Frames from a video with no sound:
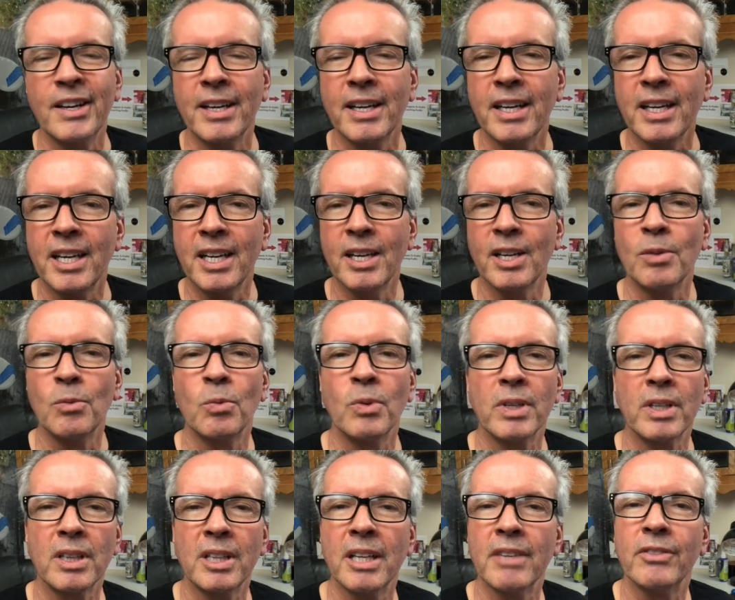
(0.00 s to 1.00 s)
and
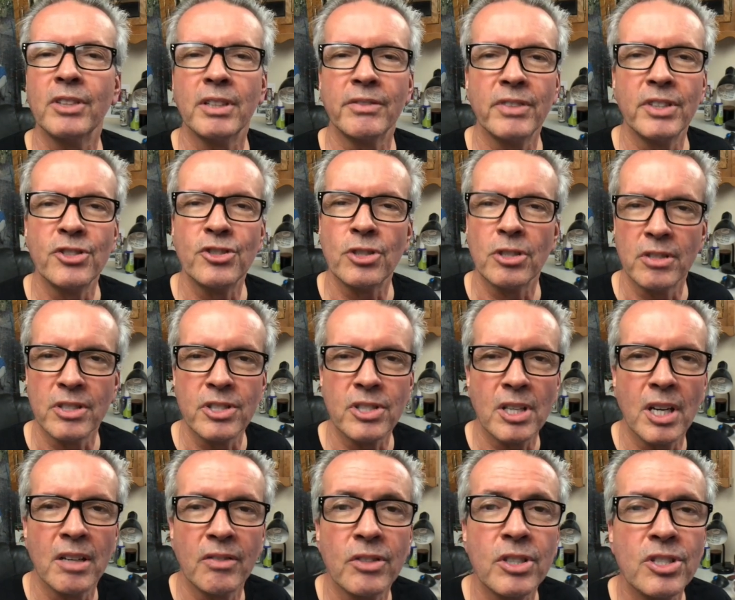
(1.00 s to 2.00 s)
what level of insurance
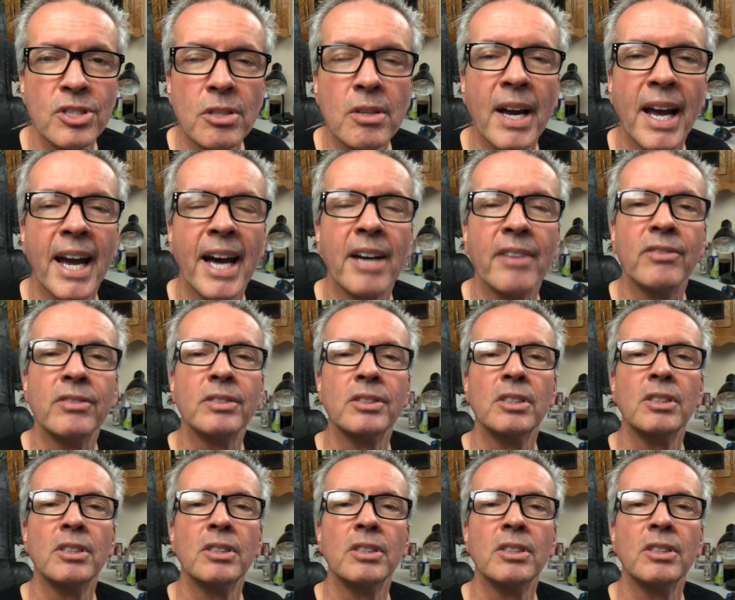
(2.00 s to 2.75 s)
coverage you have.